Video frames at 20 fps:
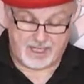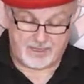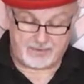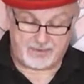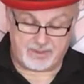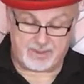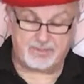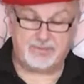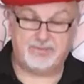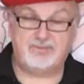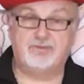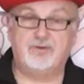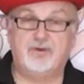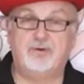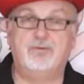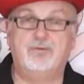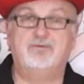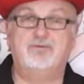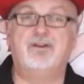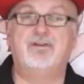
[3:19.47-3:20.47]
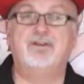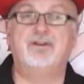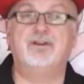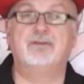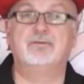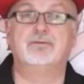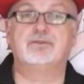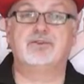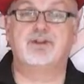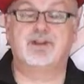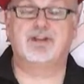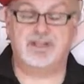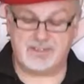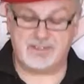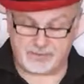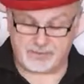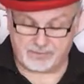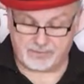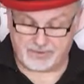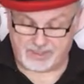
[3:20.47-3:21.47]
I'm going to perform a very old trick.
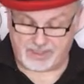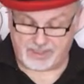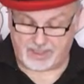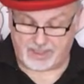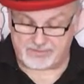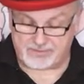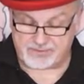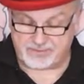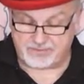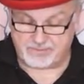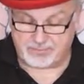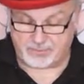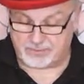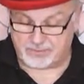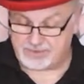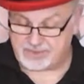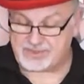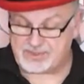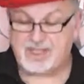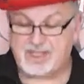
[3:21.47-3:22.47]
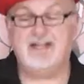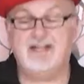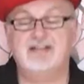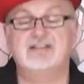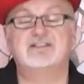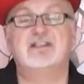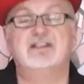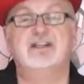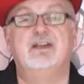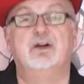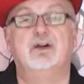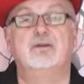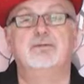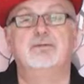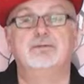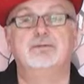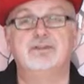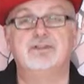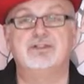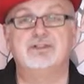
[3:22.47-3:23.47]
It's called the cups and balls. It's the
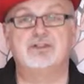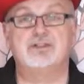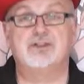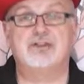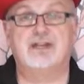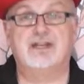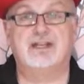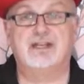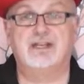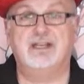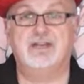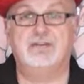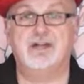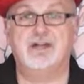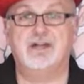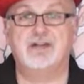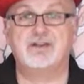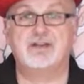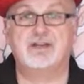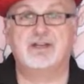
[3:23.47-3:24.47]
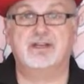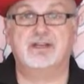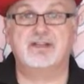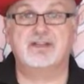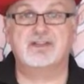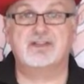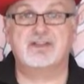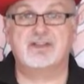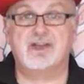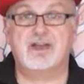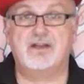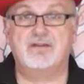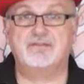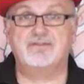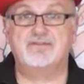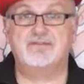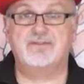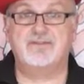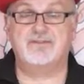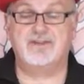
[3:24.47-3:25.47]
oldest trick in magic. It's
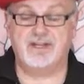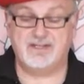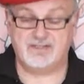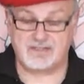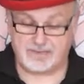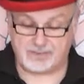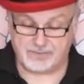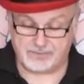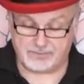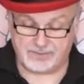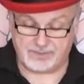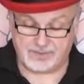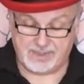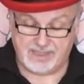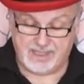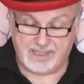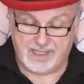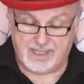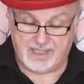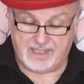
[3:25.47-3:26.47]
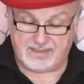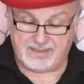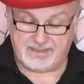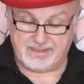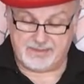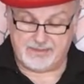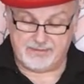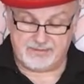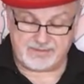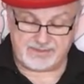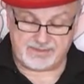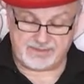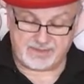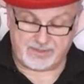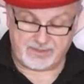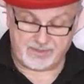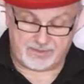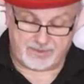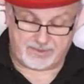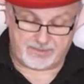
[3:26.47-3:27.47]
thousands of years old. And it uses
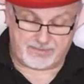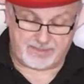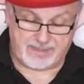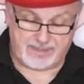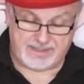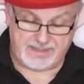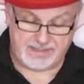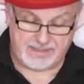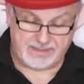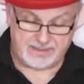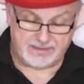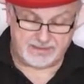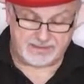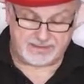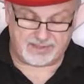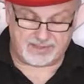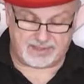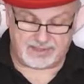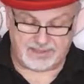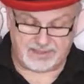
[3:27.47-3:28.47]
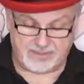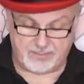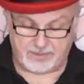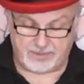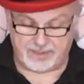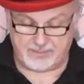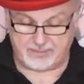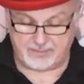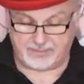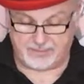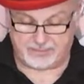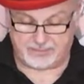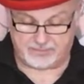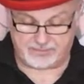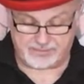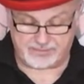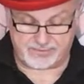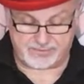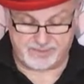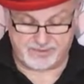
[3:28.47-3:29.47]
3 tiny white
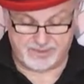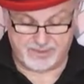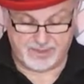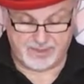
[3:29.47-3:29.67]
balls.